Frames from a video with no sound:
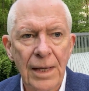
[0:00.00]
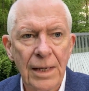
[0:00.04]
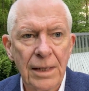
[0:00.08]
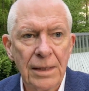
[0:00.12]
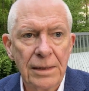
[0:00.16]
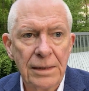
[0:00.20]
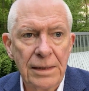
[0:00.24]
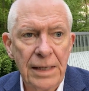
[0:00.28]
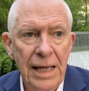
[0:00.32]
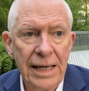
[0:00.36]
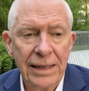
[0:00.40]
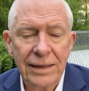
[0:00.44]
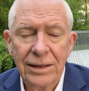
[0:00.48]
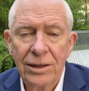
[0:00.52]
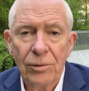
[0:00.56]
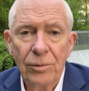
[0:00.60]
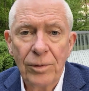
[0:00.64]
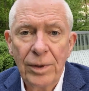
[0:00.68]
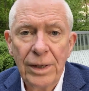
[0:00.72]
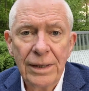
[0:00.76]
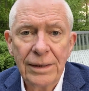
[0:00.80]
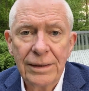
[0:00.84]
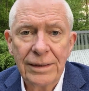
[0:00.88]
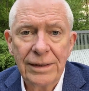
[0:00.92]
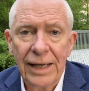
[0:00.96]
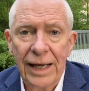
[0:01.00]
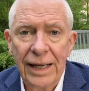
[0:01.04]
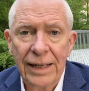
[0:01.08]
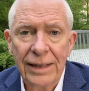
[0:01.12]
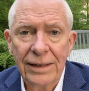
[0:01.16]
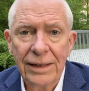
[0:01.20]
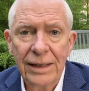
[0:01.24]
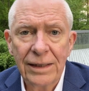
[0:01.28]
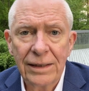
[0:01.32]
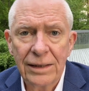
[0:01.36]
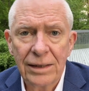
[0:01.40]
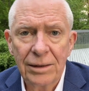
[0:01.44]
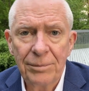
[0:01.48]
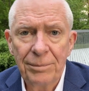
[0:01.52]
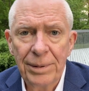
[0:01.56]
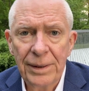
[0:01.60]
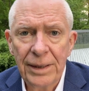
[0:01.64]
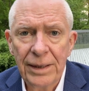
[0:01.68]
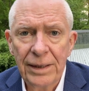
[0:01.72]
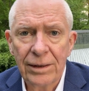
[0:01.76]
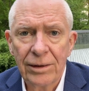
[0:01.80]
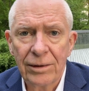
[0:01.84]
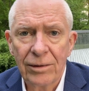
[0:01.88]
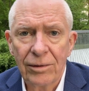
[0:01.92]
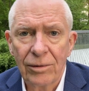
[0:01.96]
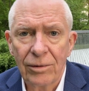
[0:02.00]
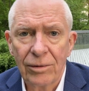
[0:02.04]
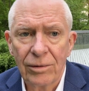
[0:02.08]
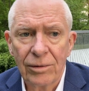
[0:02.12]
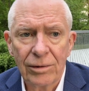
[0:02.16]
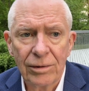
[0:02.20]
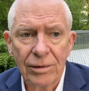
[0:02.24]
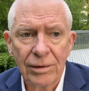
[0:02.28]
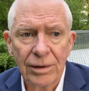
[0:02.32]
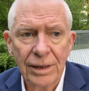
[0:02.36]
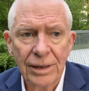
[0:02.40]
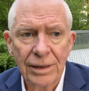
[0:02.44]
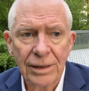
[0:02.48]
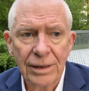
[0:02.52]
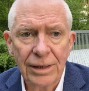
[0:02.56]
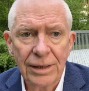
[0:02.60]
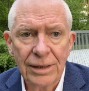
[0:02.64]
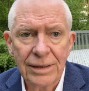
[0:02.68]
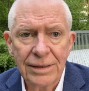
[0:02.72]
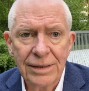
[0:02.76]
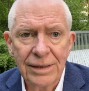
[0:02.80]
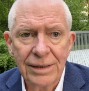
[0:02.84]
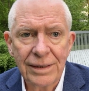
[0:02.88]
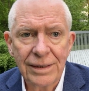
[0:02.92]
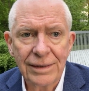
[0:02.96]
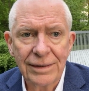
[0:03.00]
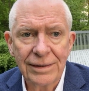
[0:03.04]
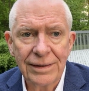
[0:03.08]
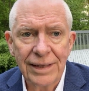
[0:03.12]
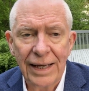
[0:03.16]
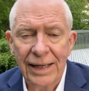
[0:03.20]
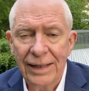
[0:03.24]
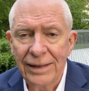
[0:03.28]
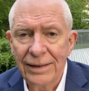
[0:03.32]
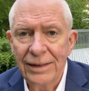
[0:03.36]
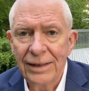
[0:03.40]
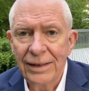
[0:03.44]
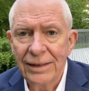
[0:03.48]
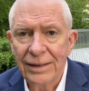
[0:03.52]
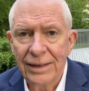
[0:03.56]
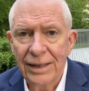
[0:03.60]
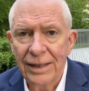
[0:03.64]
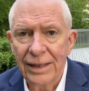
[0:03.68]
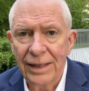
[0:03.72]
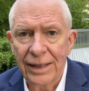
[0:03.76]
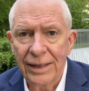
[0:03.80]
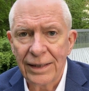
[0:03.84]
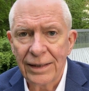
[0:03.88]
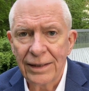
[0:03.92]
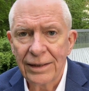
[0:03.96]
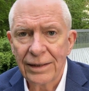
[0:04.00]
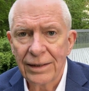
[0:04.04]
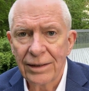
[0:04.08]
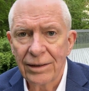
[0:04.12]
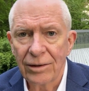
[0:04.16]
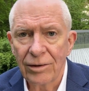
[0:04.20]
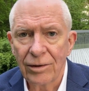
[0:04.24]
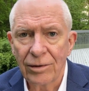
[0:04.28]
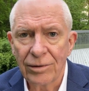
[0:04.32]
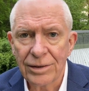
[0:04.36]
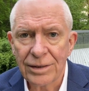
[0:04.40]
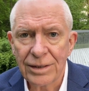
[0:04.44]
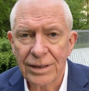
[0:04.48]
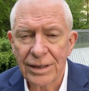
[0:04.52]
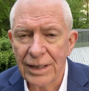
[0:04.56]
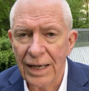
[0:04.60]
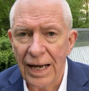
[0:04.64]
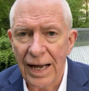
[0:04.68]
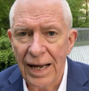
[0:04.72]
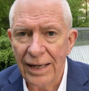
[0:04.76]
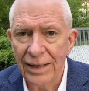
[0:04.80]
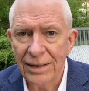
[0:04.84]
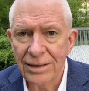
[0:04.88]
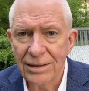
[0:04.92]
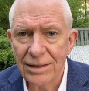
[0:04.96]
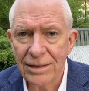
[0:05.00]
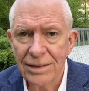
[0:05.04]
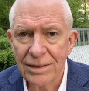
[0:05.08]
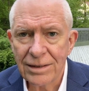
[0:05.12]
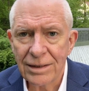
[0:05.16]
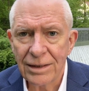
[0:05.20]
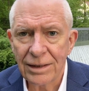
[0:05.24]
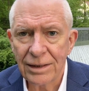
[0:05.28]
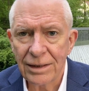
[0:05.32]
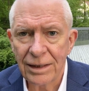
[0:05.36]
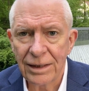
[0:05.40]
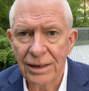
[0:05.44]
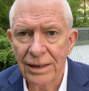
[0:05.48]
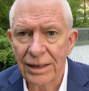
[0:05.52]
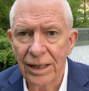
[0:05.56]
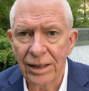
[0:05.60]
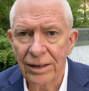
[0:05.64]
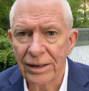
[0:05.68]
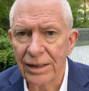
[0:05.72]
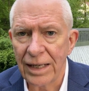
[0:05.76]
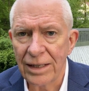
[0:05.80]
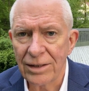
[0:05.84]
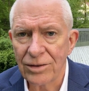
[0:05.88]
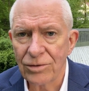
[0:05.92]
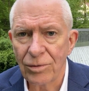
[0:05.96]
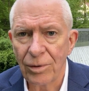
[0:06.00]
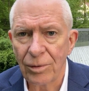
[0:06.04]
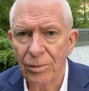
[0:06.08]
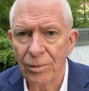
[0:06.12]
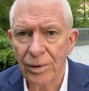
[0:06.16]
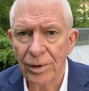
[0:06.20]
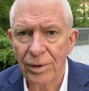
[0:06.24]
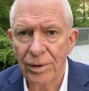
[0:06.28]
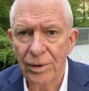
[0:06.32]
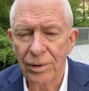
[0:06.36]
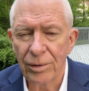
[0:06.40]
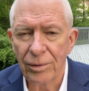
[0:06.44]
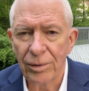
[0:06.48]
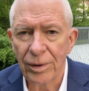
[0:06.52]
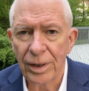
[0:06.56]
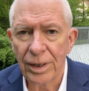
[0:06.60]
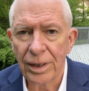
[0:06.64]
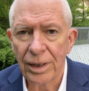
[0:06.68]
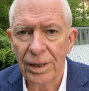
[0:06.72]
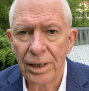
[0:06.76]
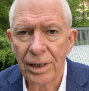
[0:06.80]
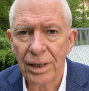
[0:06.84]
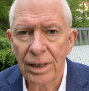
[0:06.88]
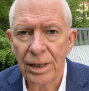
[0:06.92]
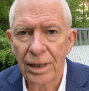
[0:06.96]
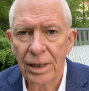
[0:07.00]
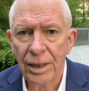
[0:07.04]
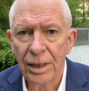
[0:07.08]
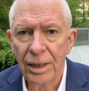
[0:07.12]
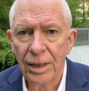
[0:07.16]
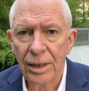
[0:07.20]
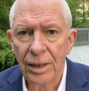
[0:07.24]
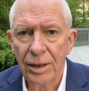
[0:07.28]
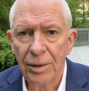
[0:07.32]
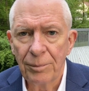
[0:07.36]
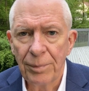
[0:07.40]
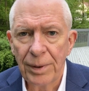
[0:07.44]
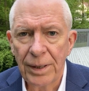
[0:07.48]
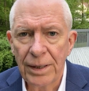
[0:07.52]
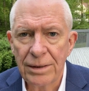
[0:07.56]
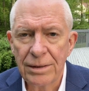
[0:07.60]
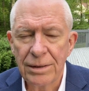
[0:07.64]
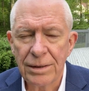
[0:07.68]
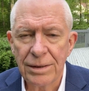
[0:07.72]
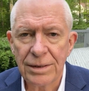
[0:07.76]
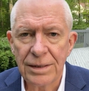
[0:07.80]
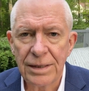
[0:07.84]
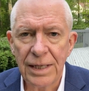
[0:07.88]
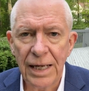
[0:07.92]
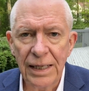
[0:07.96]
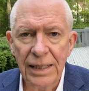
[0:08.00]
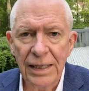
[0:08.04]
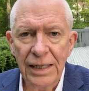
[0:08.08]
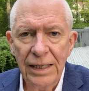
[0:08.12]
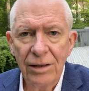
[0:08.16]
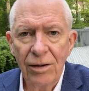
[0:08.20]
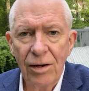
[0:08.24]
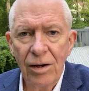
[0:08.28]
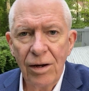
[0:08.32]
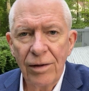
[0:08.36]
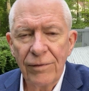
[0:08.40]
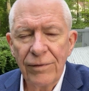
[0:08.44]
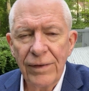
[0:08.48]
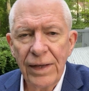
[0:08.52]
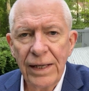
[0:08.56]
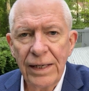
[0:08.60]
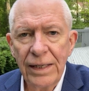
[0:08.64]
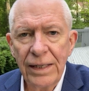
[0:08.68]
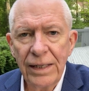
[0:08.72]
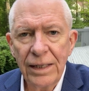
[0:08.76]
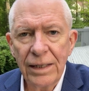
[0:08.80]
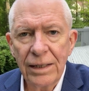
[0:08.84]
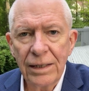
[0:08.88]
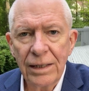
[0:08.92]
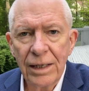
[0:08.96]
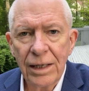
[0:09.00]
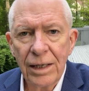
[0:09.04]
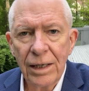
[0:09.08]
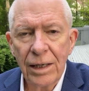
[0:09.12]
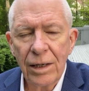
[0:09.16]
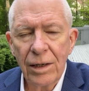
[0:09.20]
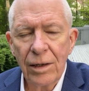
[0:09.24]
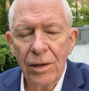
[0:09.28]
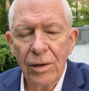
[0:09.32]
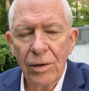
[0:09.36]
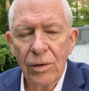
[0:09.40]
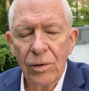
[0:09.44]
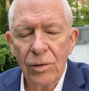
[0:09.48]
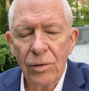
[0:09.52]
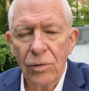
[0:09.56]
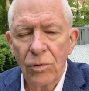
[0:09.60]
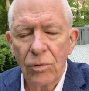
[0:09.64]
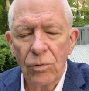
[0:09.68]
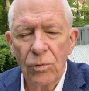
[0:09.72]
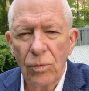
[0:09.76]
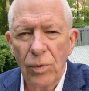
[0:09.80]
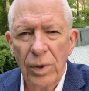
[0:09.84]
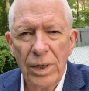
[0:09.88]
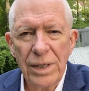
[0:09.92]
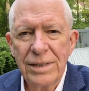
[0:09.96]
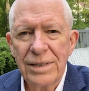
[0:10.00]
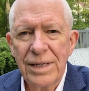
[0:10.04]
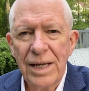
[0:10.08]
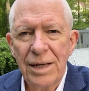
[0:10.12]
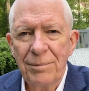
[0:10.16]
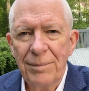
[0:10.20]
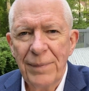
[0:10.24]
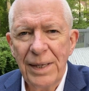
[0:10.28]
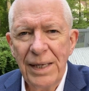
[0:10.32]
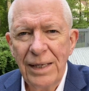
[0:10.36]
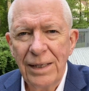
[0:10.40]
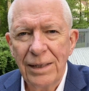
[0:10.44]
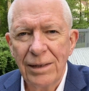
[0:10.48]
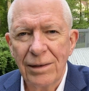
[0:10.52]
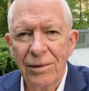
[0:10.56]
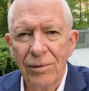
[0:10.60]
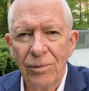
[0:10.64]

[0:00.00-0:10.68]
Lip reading: Not that we intend it to be, or it's an intended thing, or it's consciously that's what we're doing, but it's just taking all that in. What does that mean?